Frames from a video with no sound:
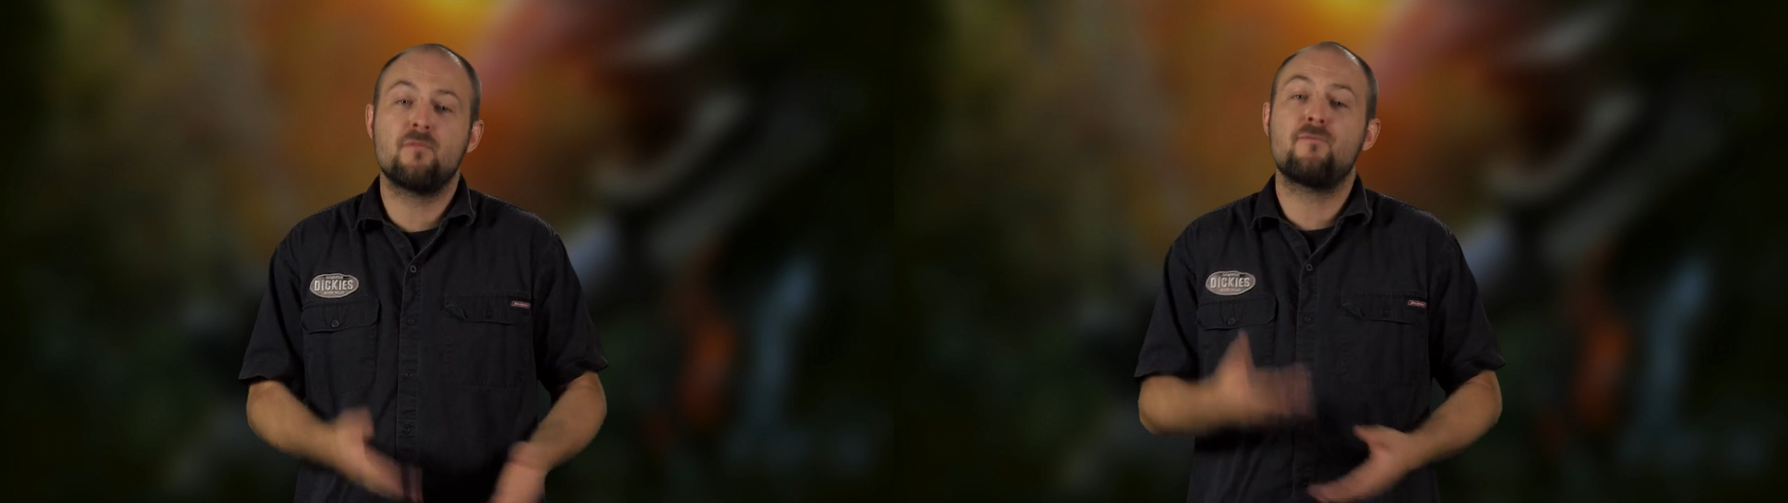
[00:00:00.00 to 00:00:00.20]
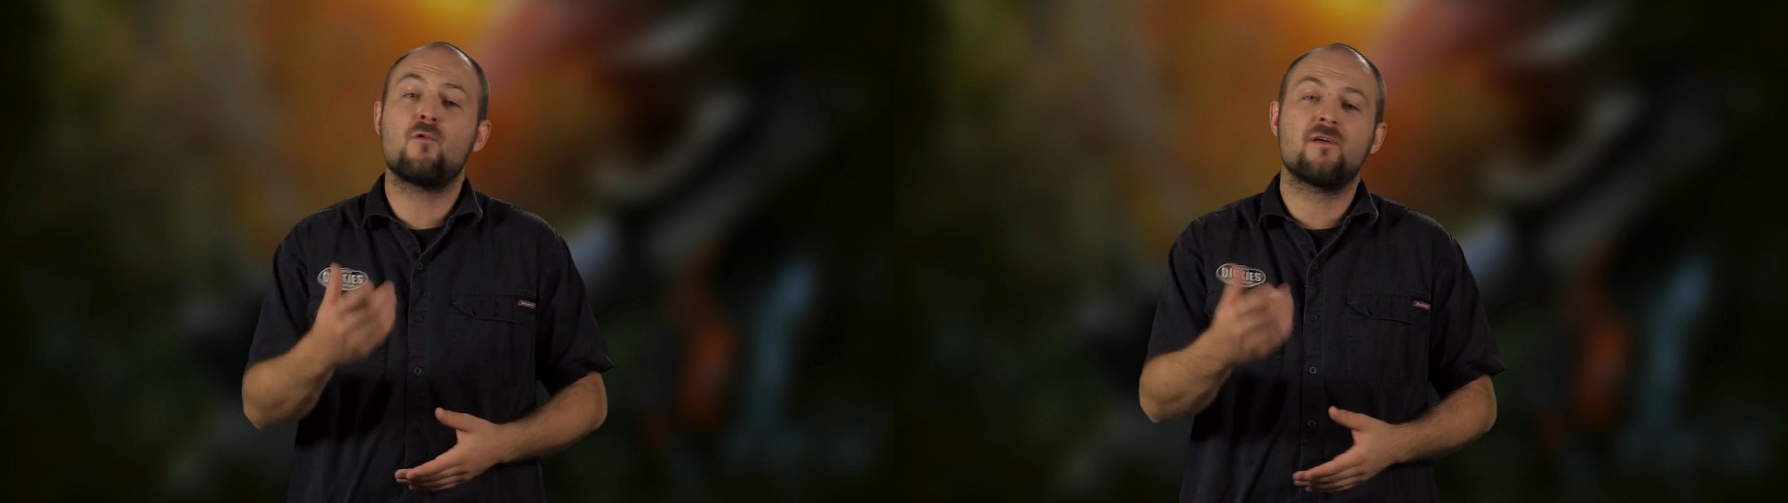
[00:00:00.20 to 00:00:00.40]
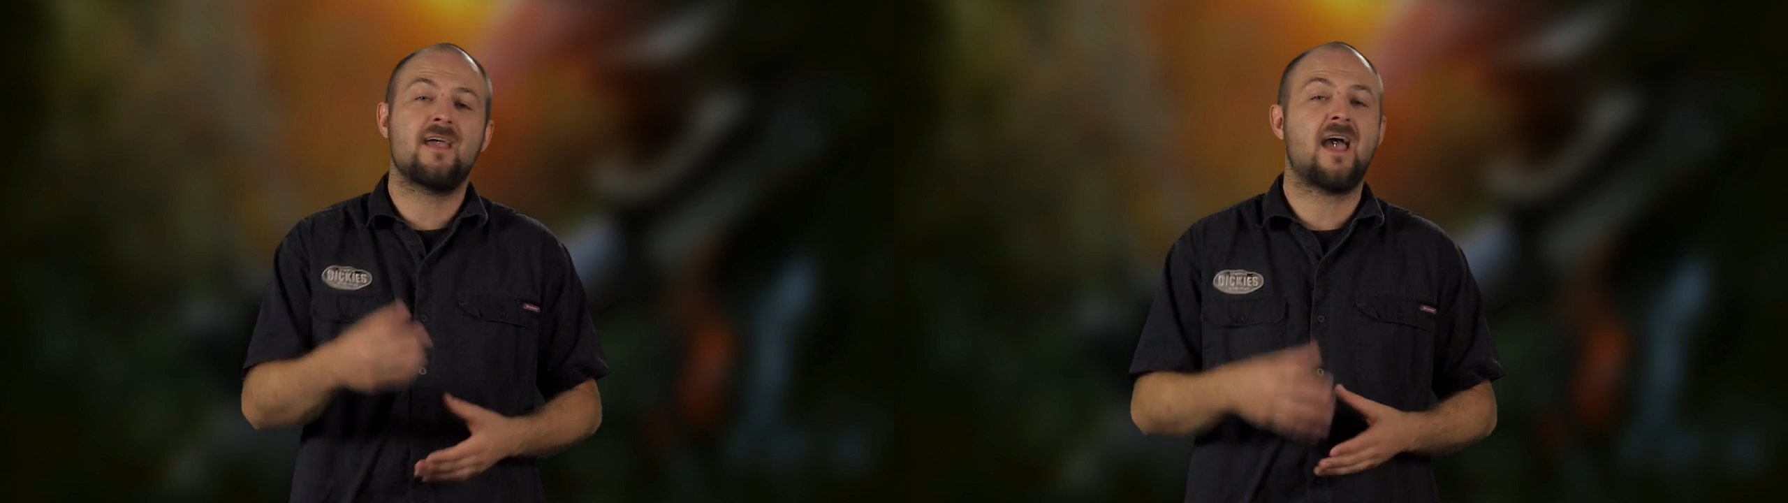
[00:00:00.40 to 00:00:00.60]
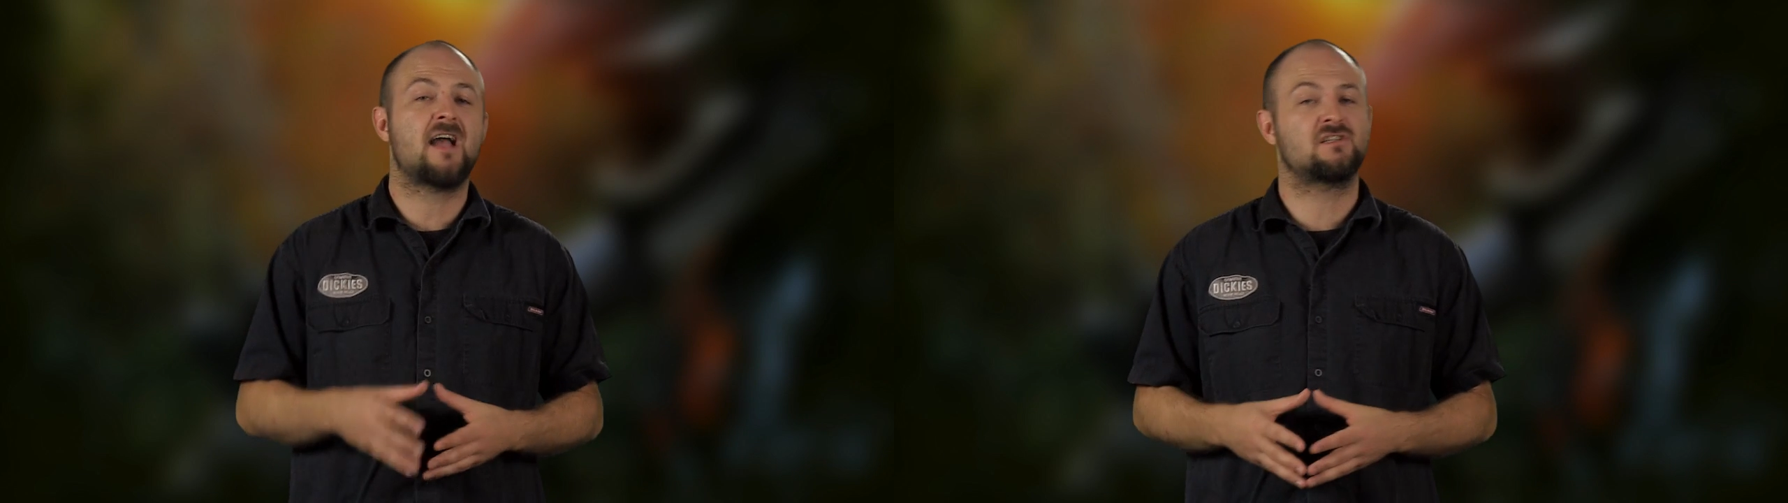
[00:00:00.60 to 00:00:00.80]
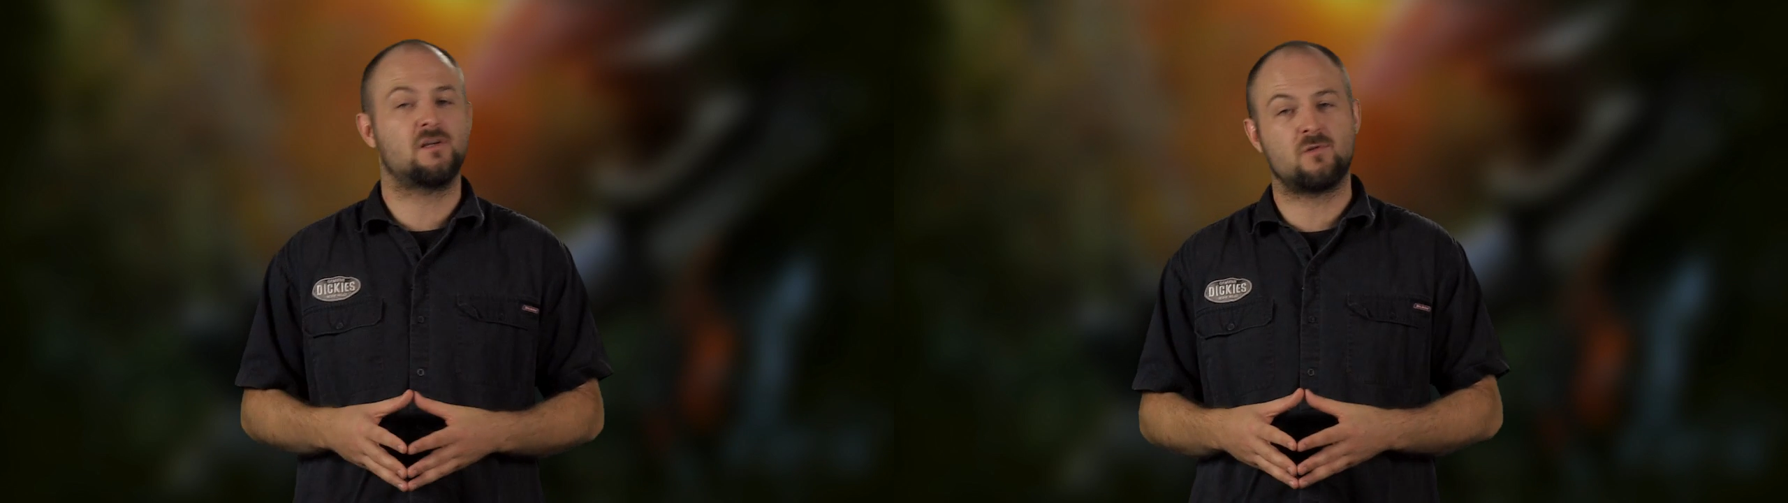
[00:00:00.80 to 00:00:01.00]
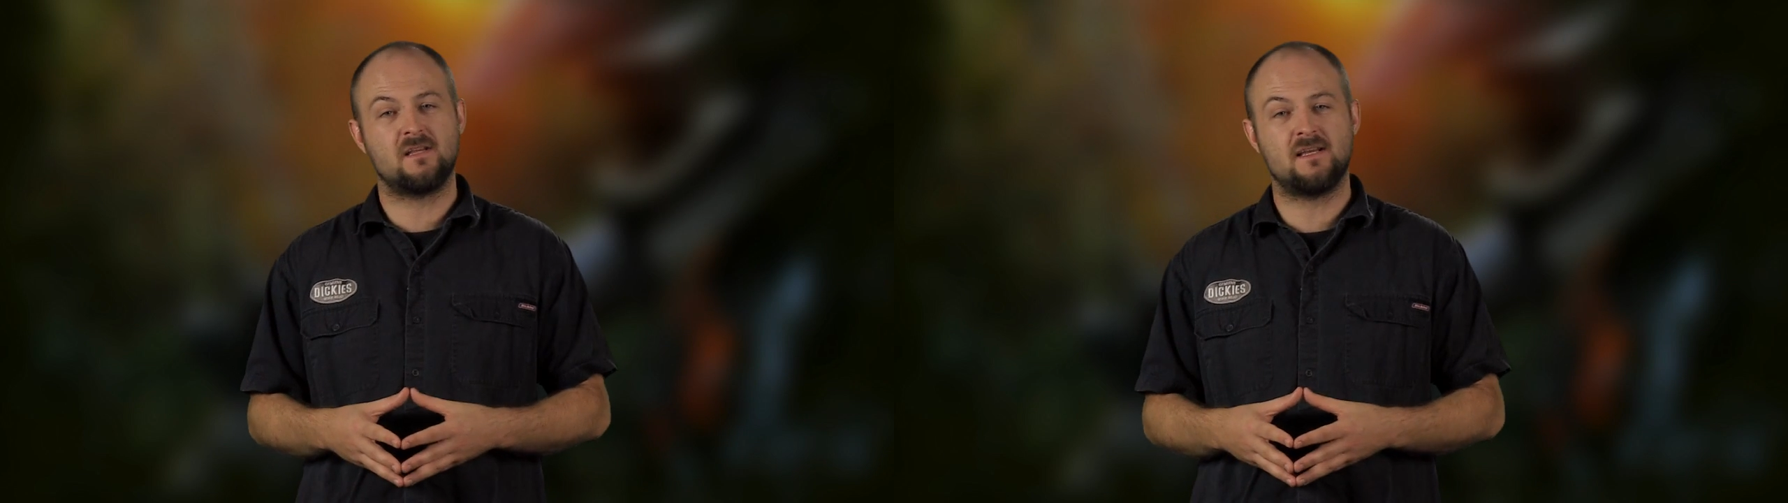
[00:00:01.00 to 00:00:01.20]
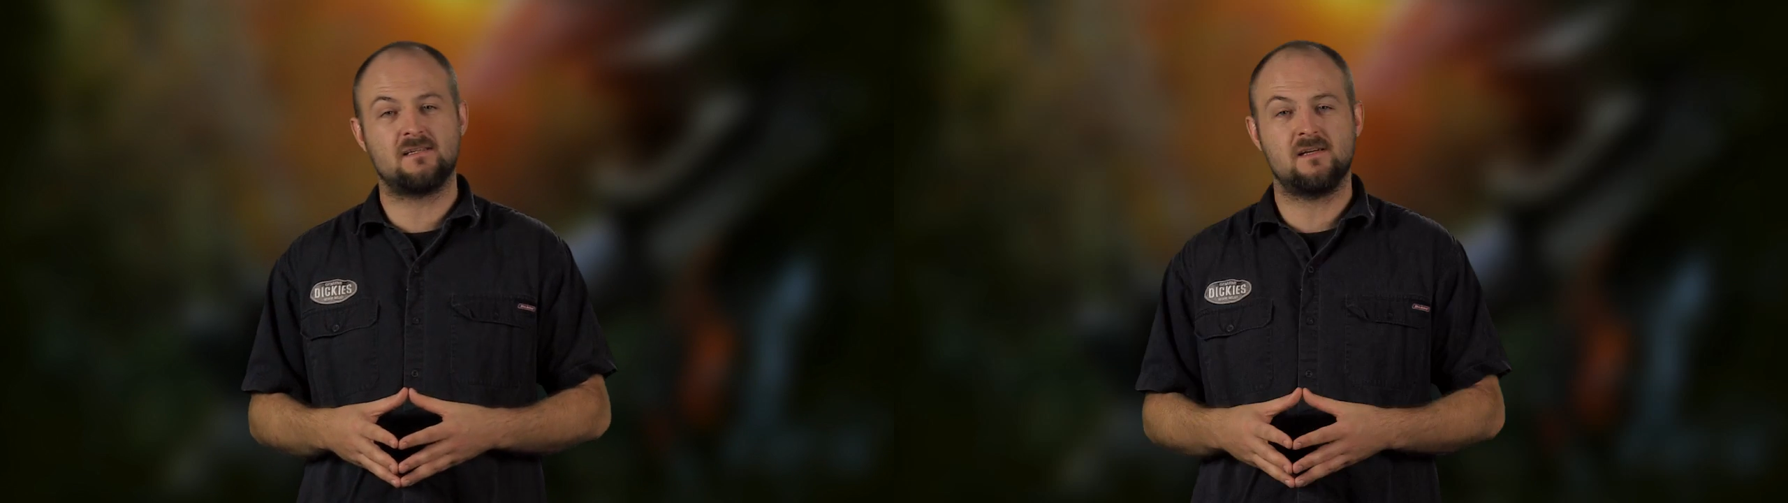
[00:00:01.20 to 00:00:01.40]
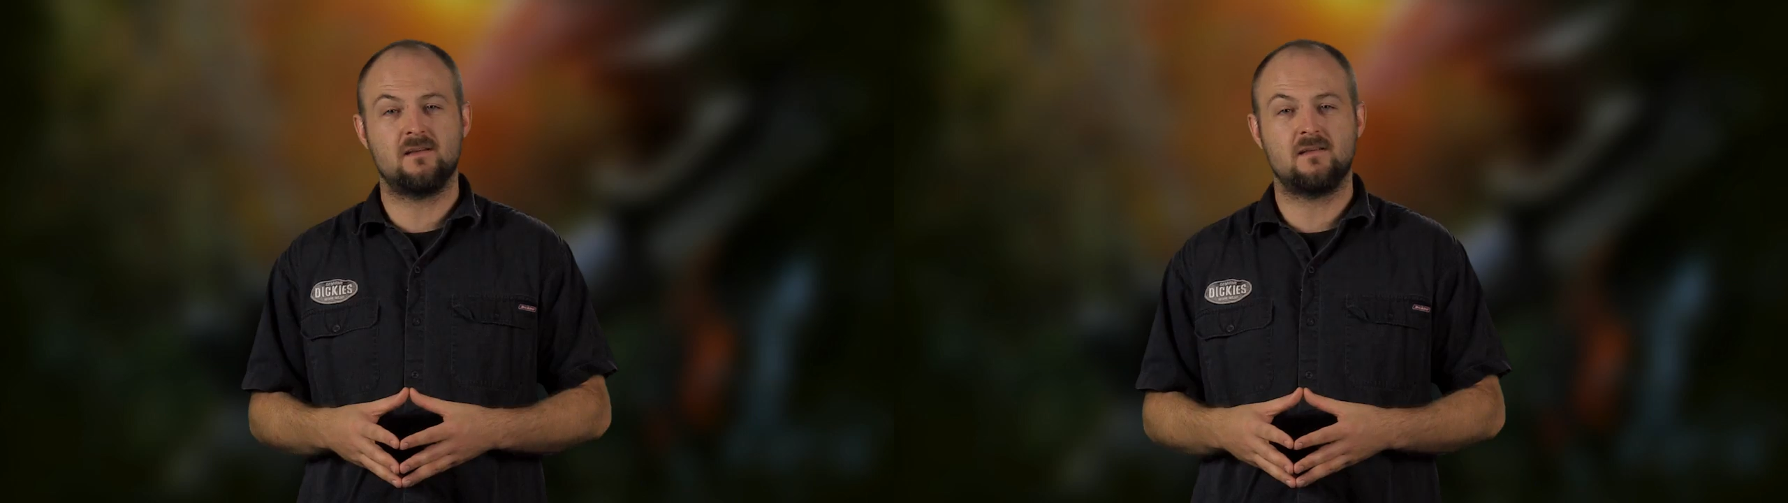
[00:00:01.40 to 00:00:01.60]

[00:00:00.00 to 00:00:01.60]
before they actually release it.